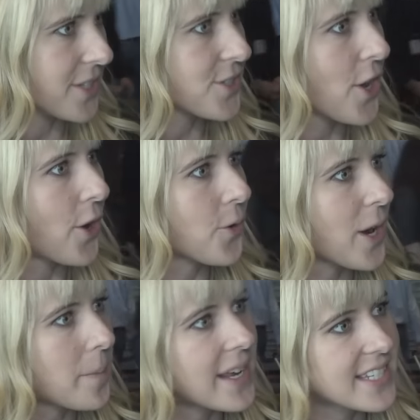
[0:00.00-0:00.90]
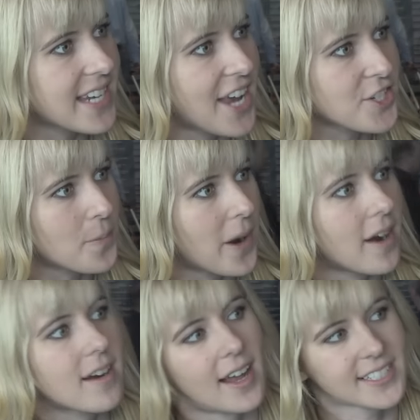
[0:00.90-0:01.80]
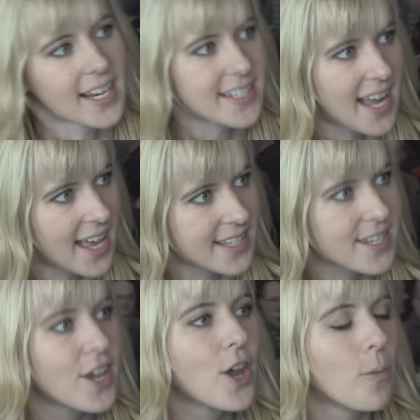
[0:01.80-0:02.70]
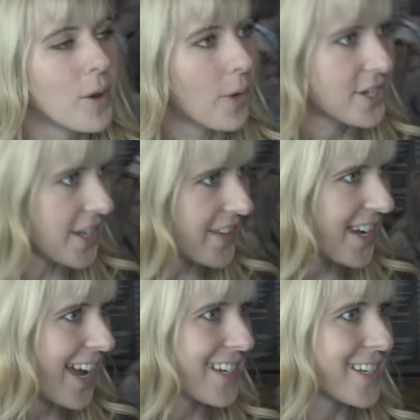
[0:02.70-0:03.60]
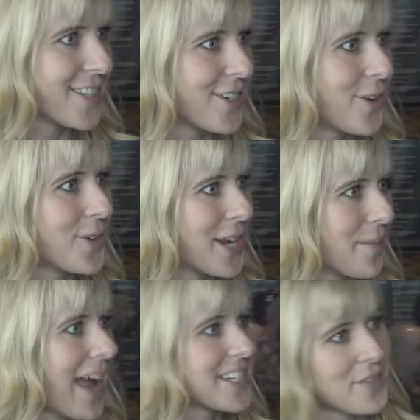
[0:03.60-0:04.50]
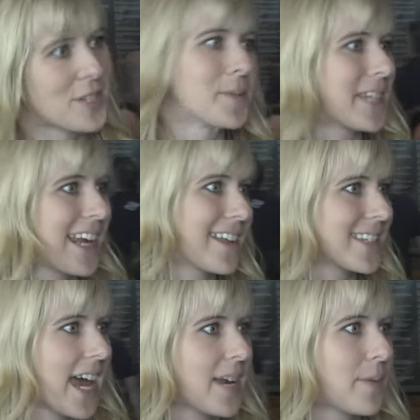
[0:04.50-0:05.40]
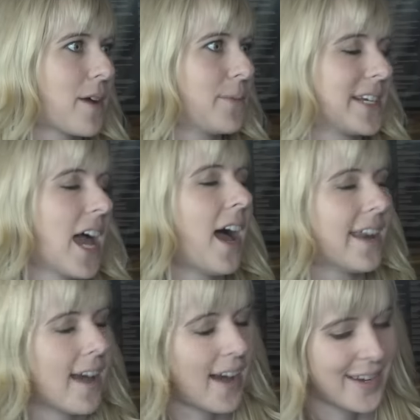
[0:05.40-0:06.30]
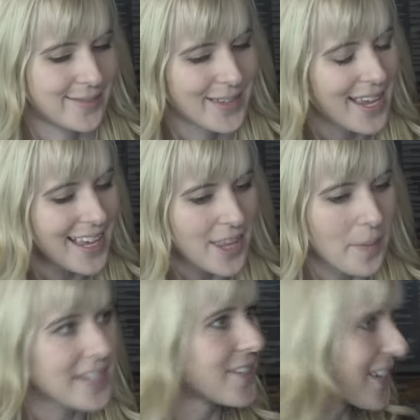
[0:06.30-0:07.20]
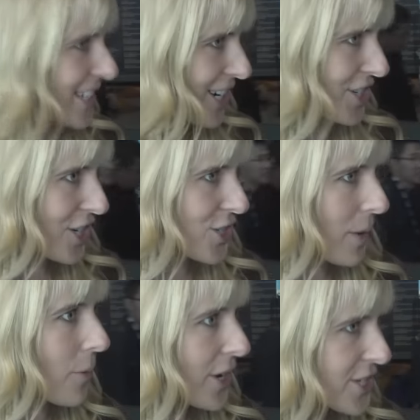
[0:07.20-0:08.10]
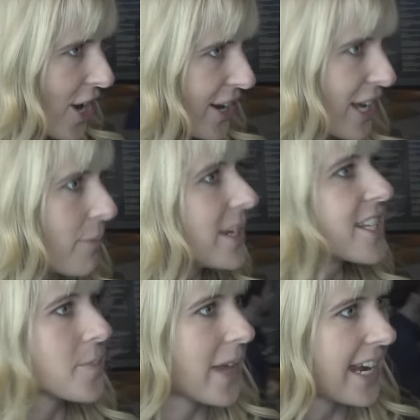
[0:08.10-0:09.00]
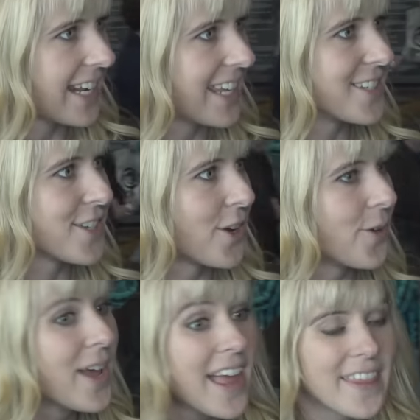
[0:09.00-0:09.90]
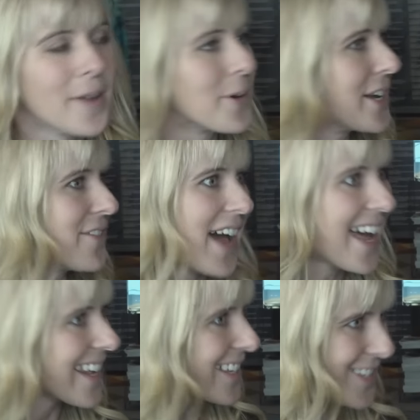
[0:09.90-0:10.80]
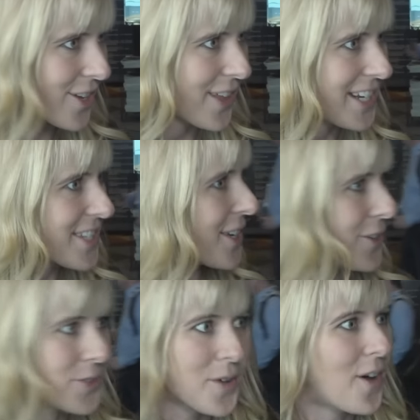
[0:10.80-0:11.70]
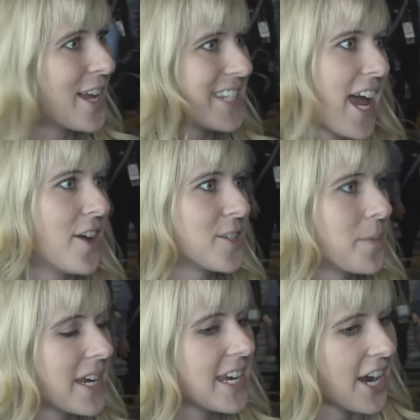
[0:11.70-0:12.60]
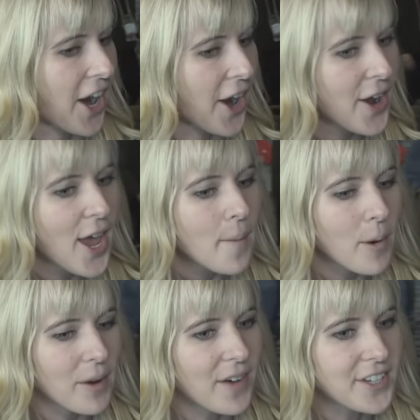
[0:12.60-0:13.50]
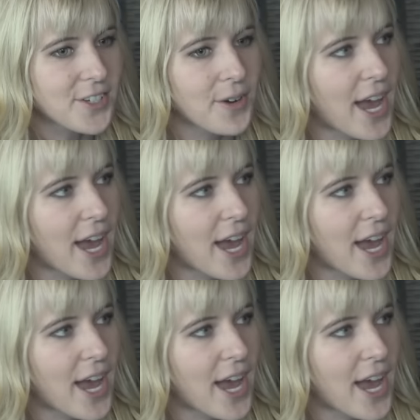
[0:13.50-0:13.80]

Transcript: So Great Basin National Park contacted us. We worked on the gun because, you know, you can imagine if it's been sitting outside, probably not. Um, right. The best of conditions. So we worked on it, we displayed it, and so they were in Nevada, so they just, you know, drove on down to be here. But we've also mm-hmm.